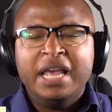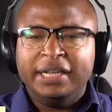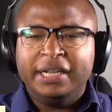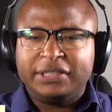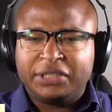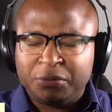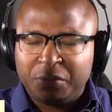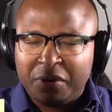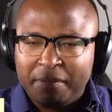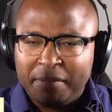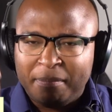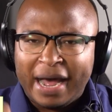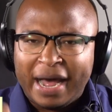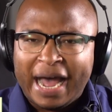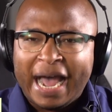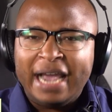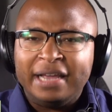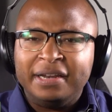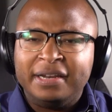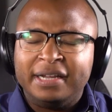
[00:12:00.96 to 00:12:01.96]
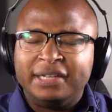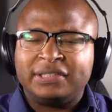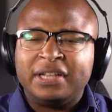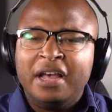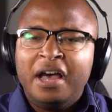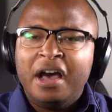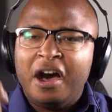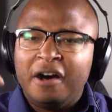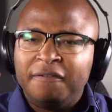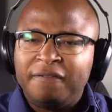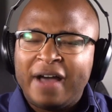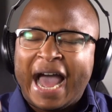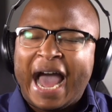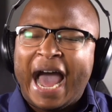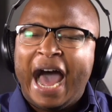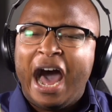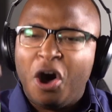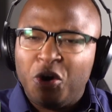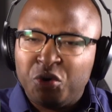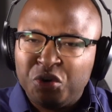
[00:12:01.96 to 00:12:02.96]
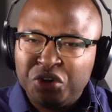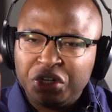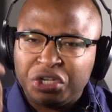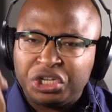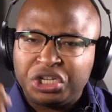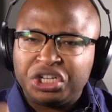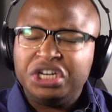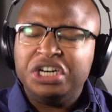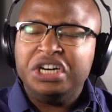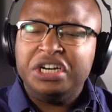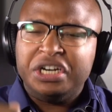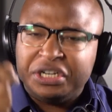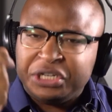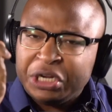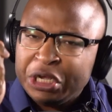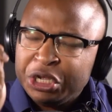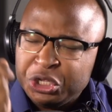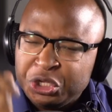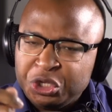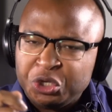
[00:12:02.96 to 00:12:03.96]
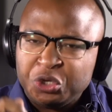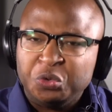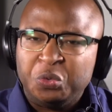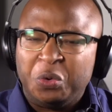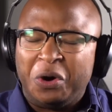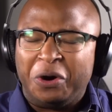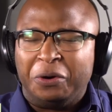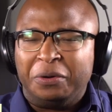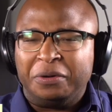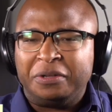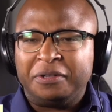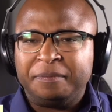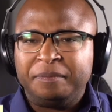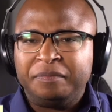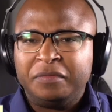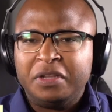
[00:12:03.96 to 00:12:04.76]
is to remind us of how good you work,